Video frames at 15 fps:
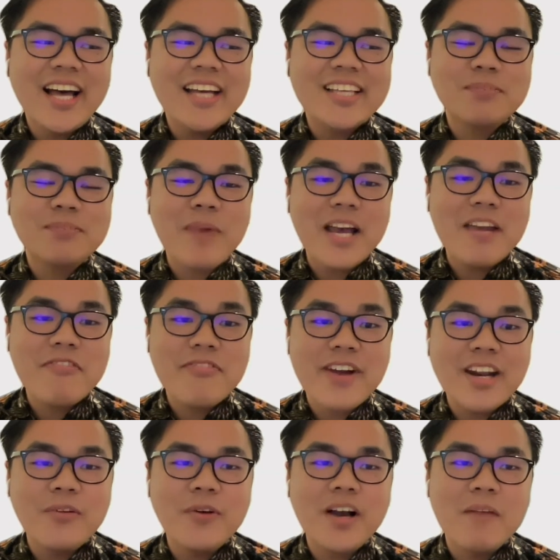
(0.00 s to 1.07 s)
ask my
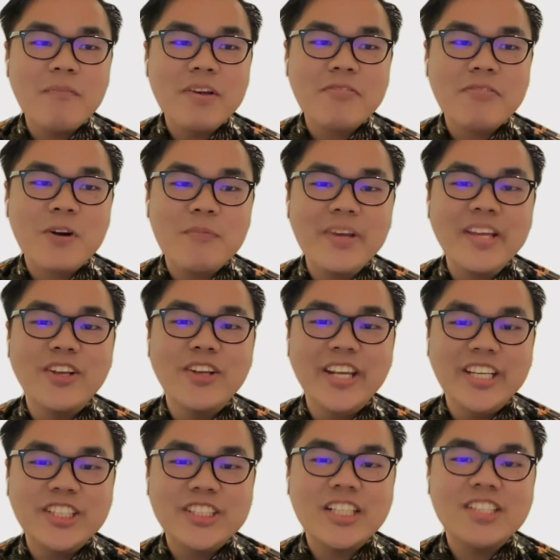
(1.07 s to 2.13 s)
friend who coming from
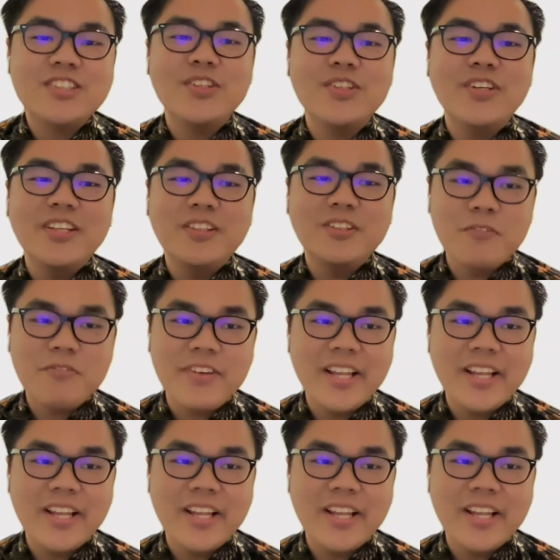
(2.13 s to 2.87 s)
Indonesia to